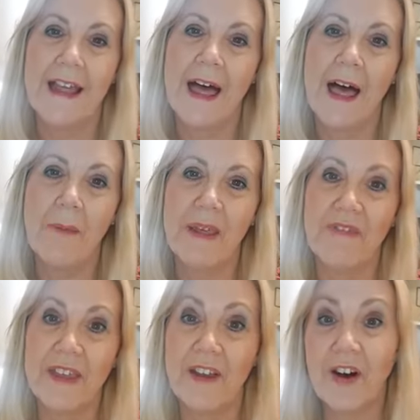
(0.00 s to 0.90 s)

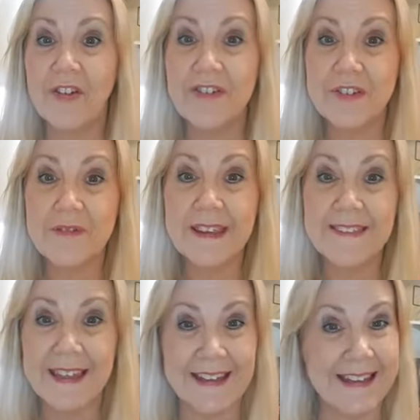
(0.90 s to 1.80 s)
If they can't do
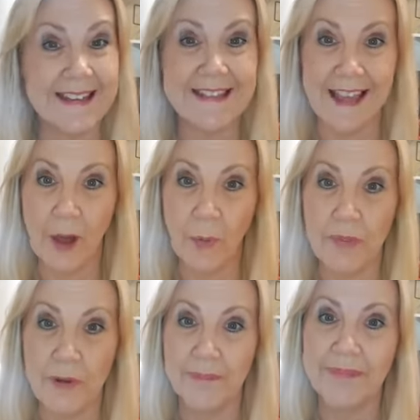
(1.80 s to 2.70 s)
it, they need to help
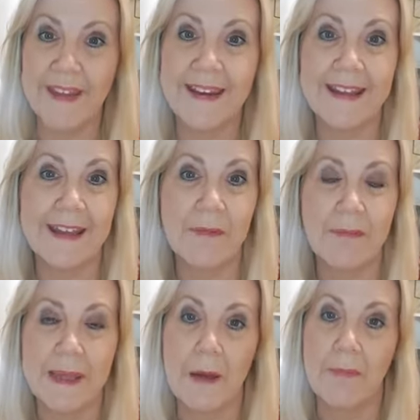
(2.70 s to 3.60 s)
them. And it can
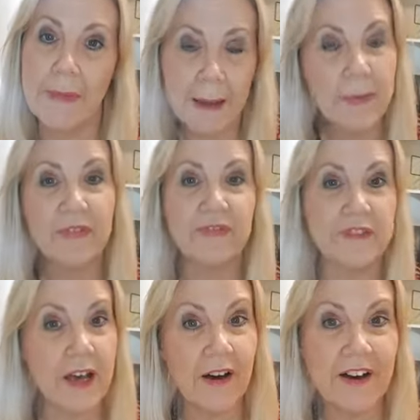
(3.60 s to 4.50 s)
be a mammoth
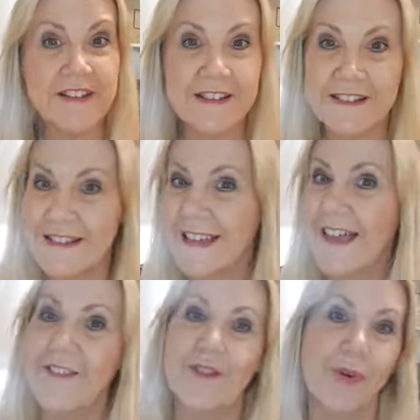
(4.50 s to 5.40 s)
task to
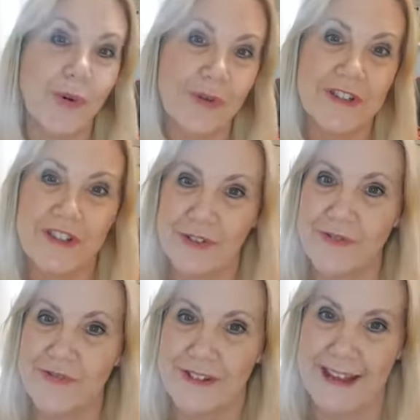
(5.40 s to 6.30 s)
get all the
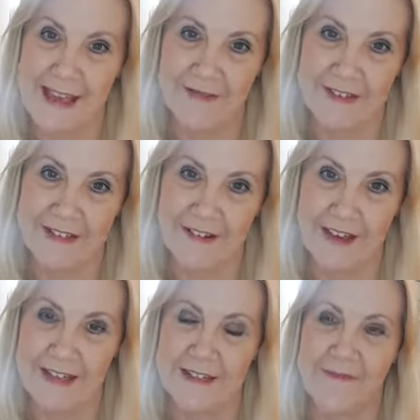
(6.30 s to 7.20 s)
children
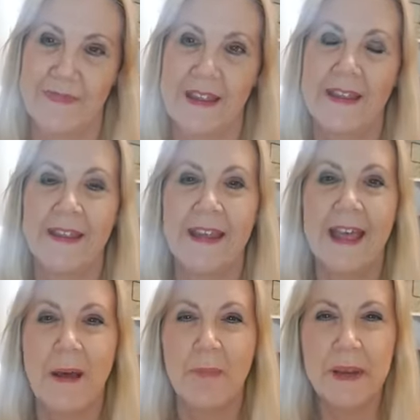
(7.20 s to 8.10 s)
outside.
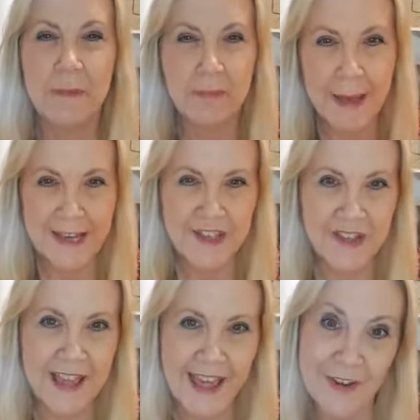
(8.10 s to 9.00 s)
But
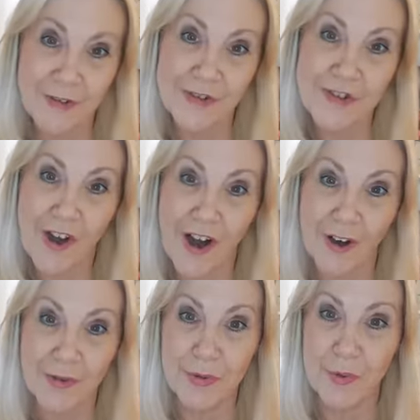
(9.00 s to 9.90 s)
imagine how your
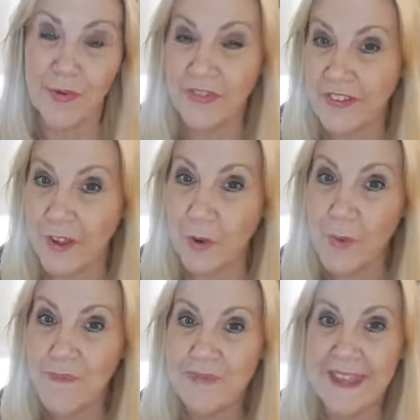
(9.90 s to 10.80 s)
child will
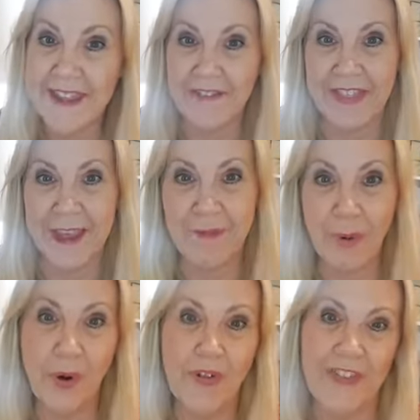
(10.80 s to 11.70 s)
feel if they
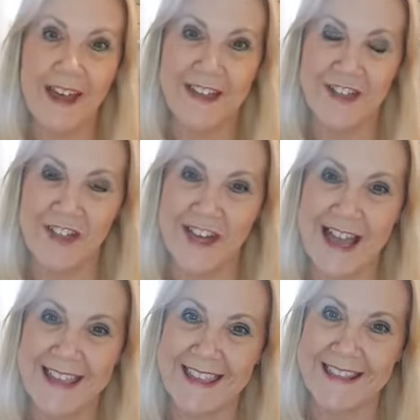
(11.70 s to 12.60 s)
put that
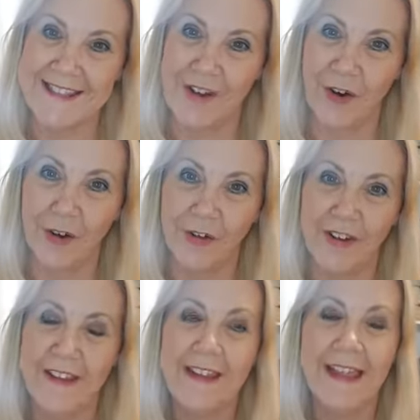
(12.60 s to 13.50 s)
jacket on
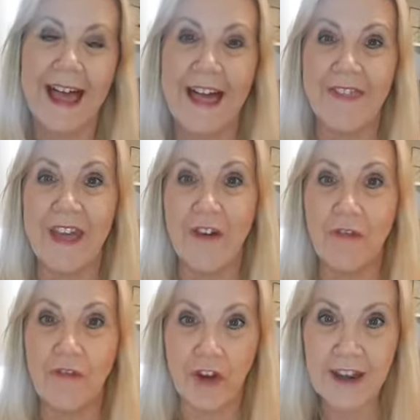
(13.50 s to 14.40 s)
and they're
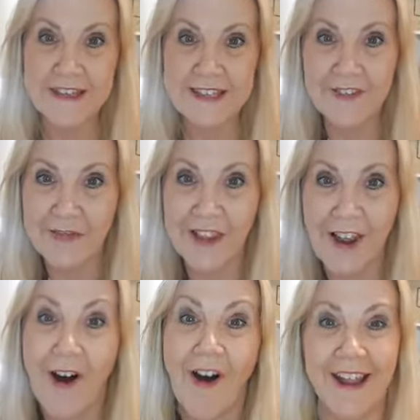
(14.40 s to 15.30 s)
front of the
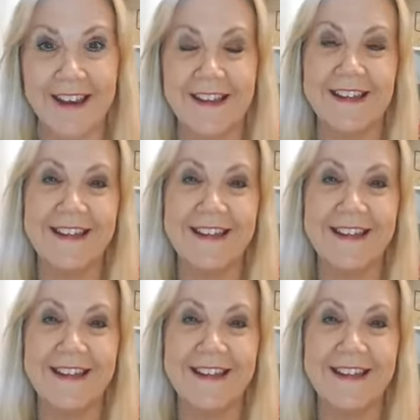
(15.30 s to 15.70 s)
line